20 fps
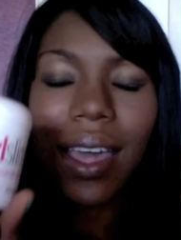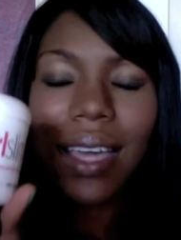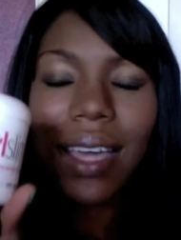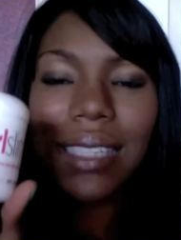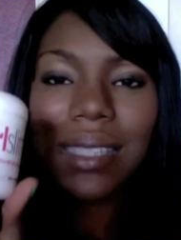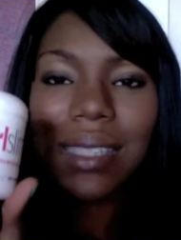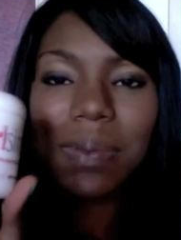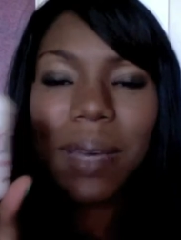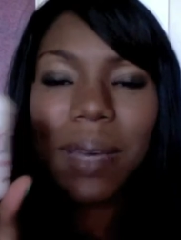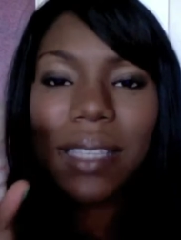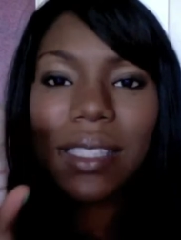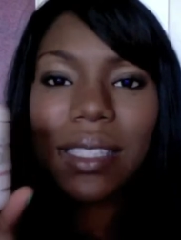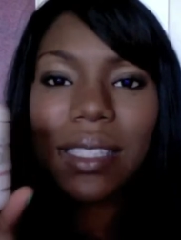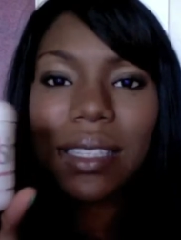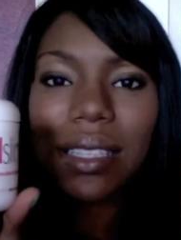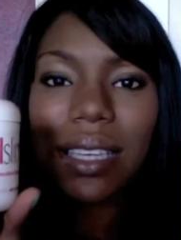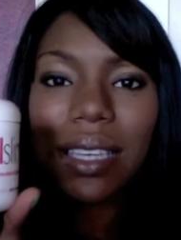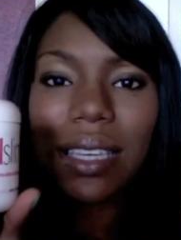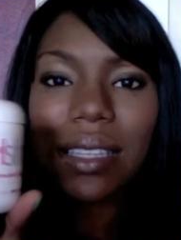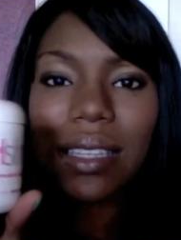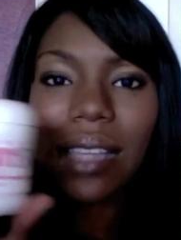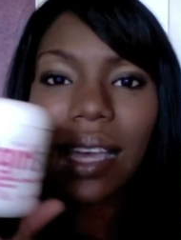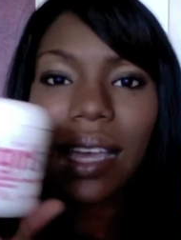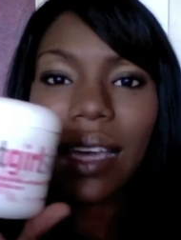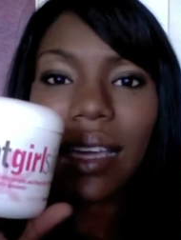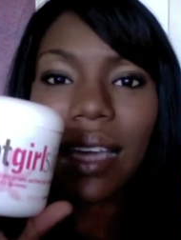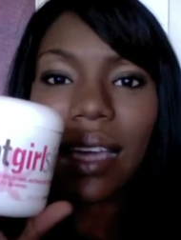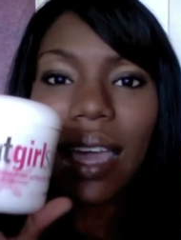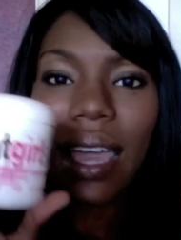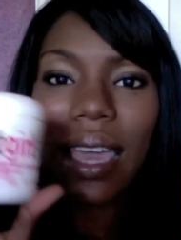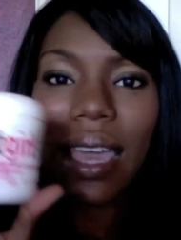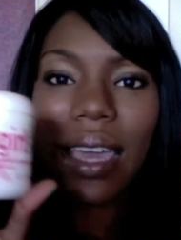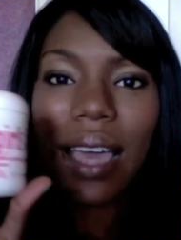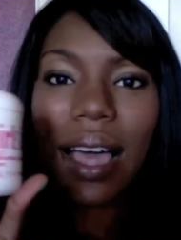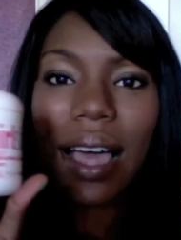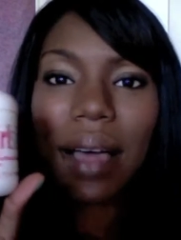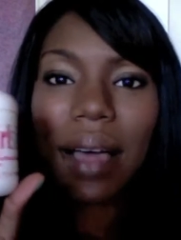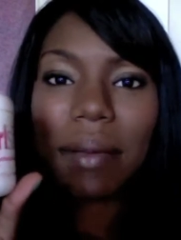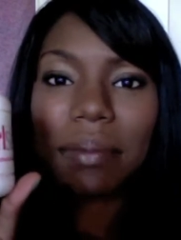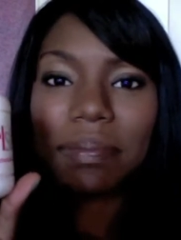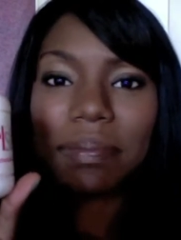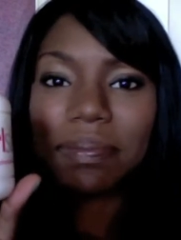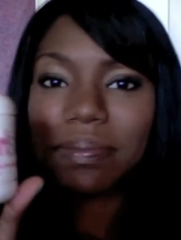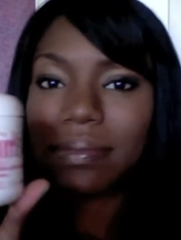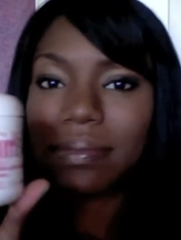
it's basically like a um,